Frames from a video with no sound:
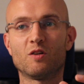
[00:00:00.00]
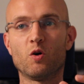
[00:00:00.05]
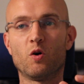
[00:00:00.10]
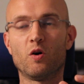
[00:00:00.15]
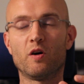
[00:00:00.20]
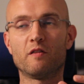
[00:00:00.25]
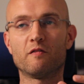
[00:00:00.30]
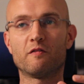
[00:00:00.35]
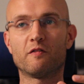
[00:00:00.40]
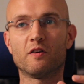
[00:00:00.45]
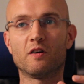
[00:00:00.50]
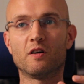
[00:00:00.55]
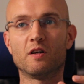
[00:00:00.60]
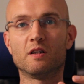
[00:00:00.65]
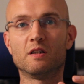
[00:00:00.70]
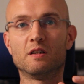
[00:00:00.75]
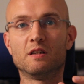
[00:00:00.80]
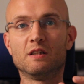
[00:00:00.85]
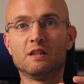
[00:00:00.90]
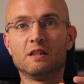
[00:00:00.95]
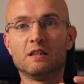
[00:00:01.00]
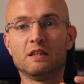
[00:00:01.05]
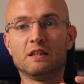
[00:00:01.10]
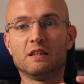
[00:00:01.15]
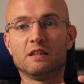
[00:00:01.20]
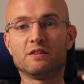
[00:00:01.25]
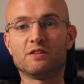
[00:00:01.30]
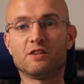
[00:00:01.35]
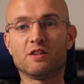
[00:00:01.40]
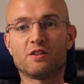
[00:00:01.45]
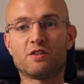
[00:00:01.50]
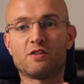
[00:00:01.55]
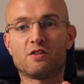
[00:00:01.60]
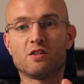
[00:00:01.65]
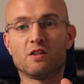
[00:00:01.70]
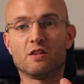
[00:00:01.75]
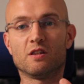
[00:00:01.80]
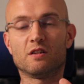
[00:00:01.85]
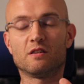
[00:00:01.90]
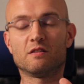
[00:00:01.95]
going for just
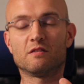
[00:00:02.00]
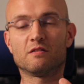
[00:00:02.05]
a